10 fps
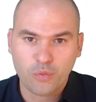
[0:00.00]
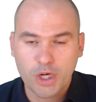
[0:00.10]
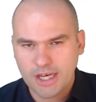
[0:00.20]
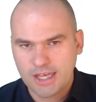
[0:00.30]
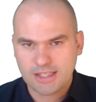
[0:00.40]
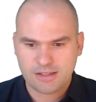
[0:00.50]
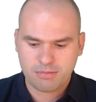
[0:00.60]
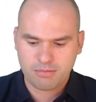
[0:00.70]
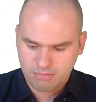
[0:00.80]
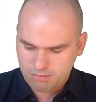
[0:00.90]
words,
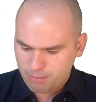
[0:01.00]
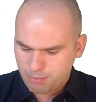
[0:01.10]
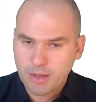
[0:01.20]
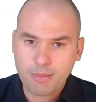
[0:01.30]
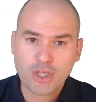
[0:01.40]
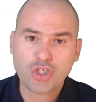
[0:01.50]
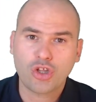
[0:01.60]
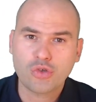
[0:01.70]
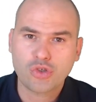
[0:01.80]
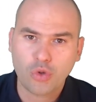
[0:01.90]
pretty much
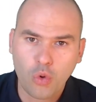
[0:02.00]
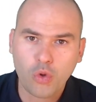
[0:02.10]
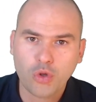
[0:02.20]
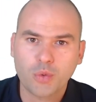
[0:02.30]
close to all the